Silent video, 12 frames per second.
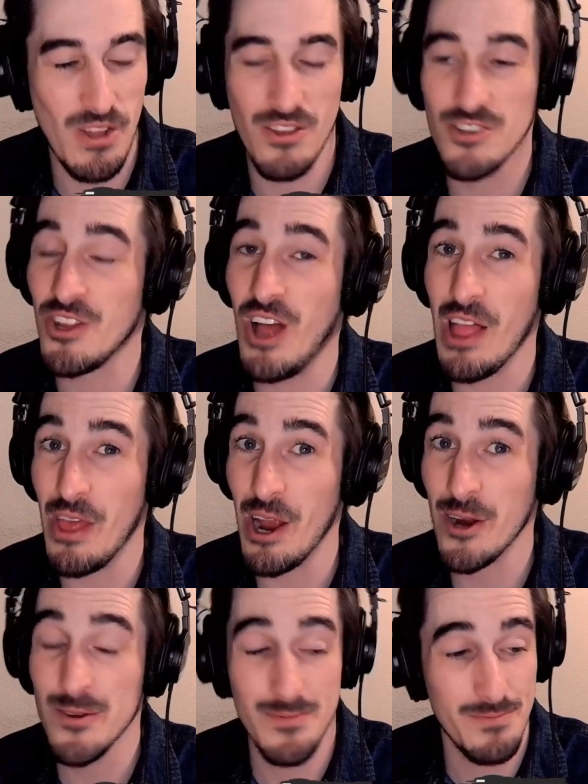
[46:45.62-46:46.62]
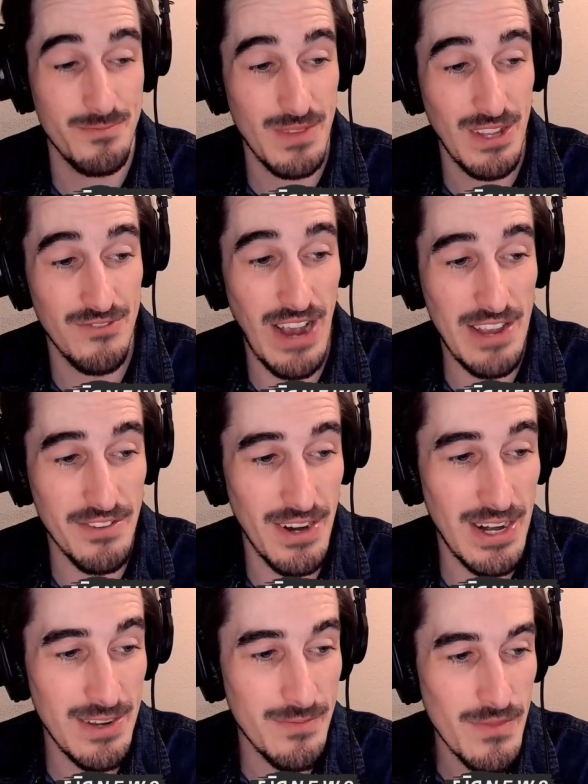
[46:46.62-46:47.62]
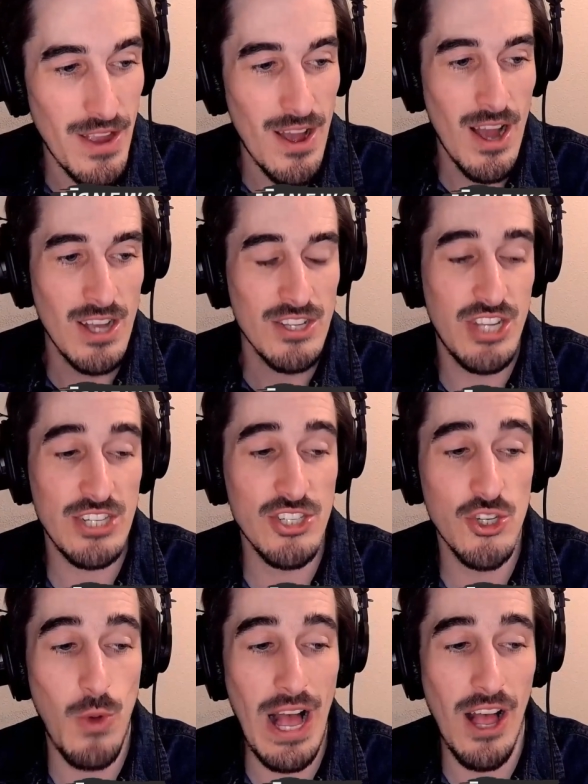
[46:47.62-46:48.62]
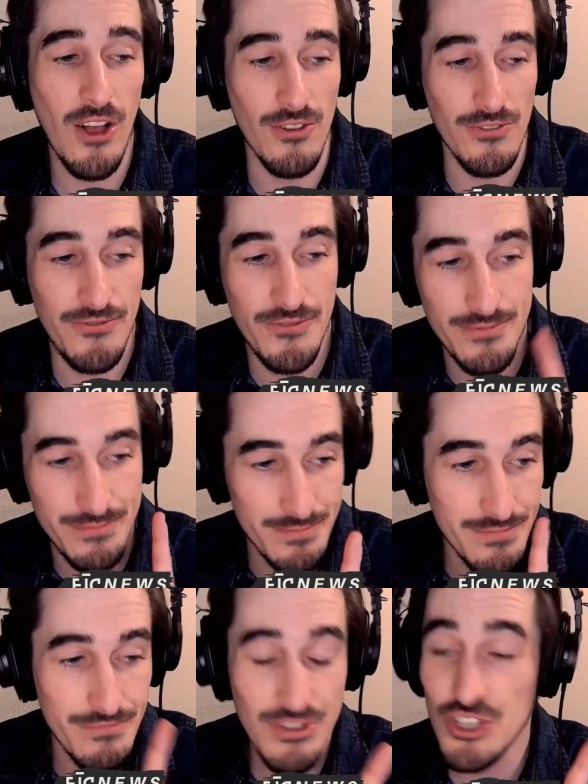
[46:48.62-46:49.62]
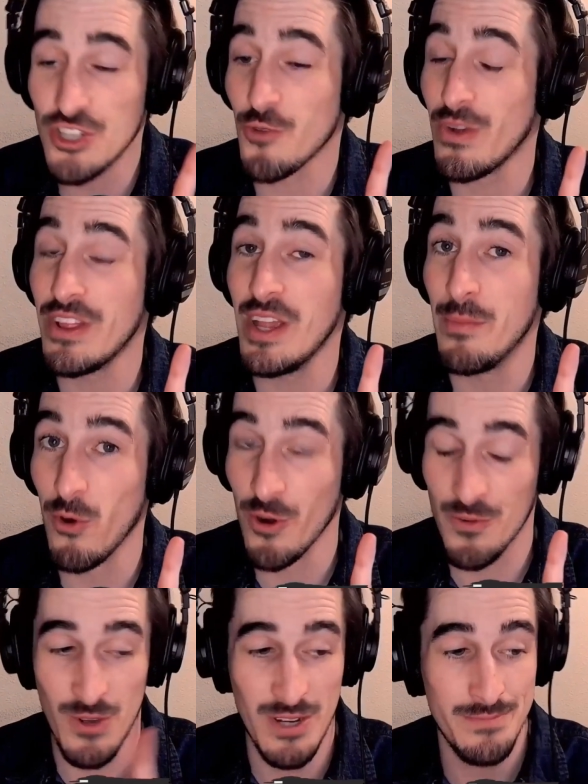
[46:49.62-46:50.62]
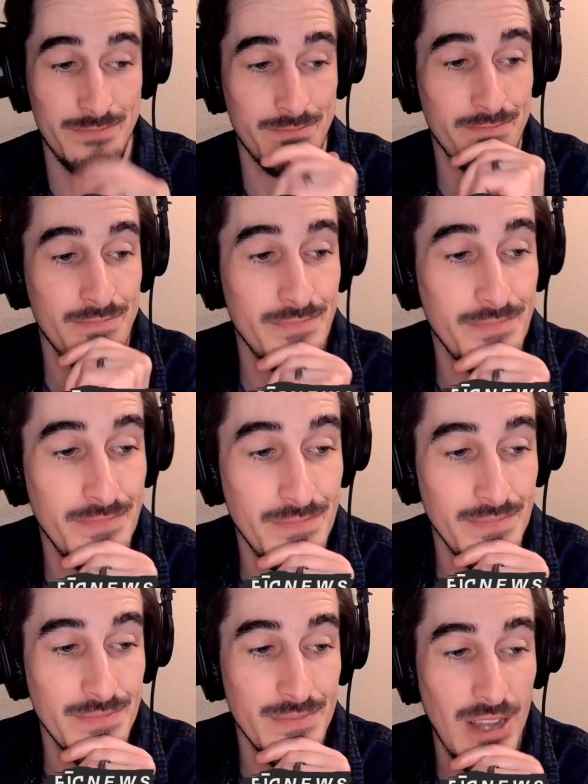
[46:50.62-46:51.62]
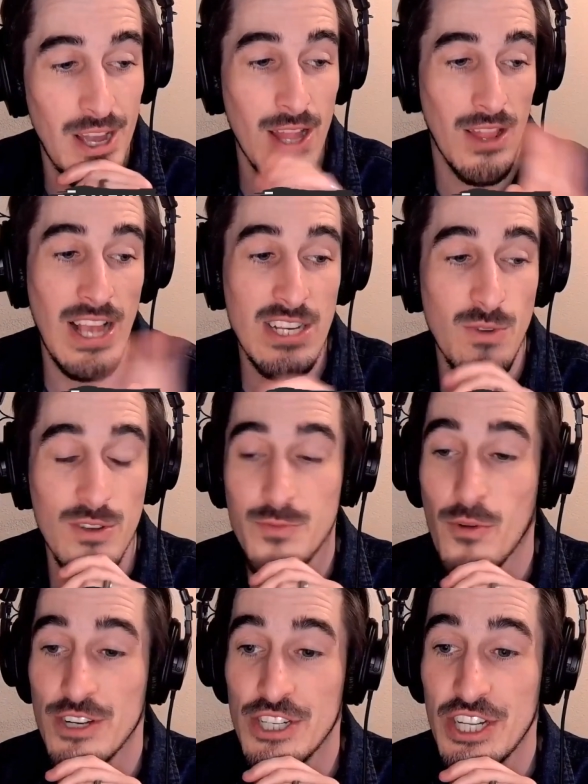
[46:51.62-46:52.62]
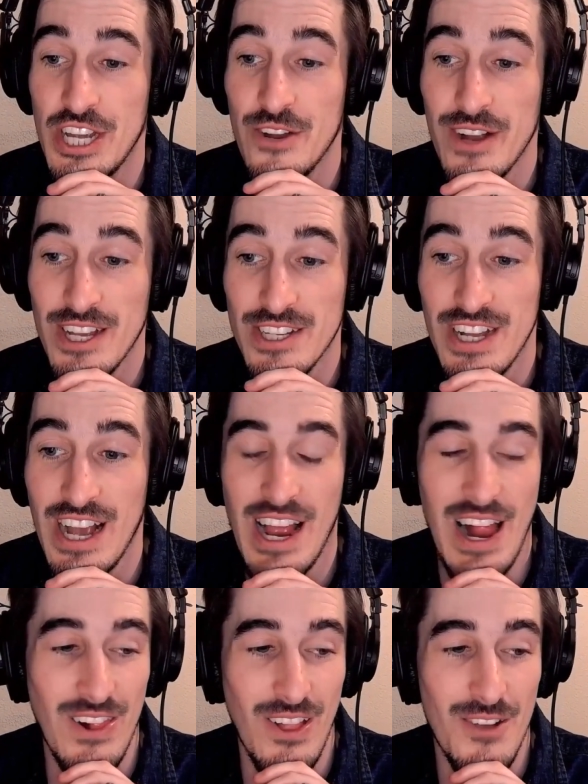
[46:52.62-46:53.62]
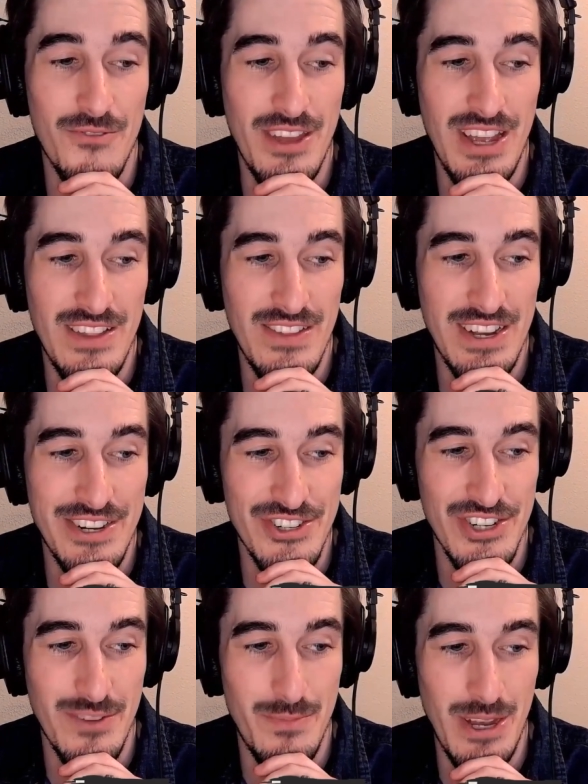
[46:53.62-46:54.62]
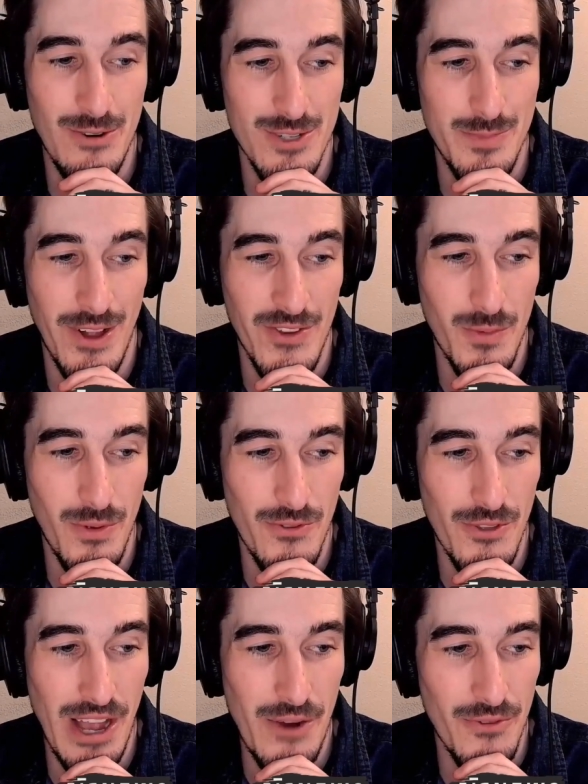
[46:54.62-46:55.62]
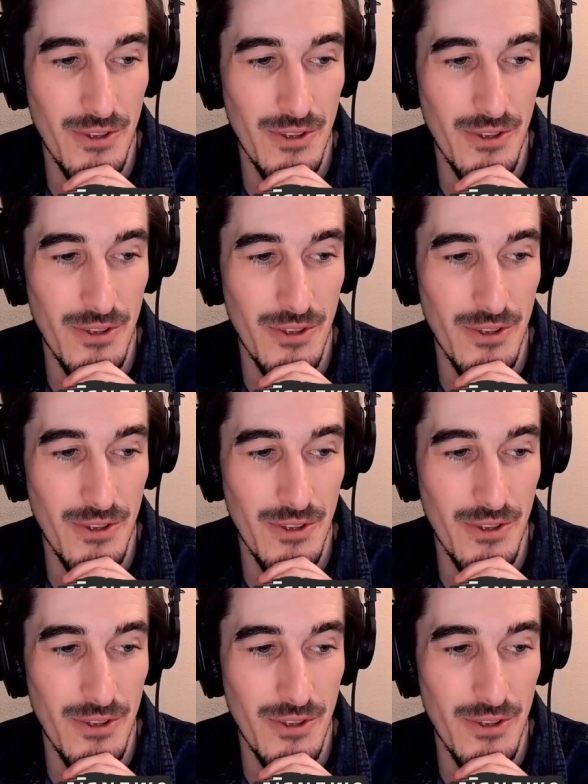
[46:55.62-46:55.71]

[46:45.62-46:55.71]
there's a lot there. It's fascinating. Section 12. This is the really important one. The last one was more just a curiosity. I love the addition of being responsible for that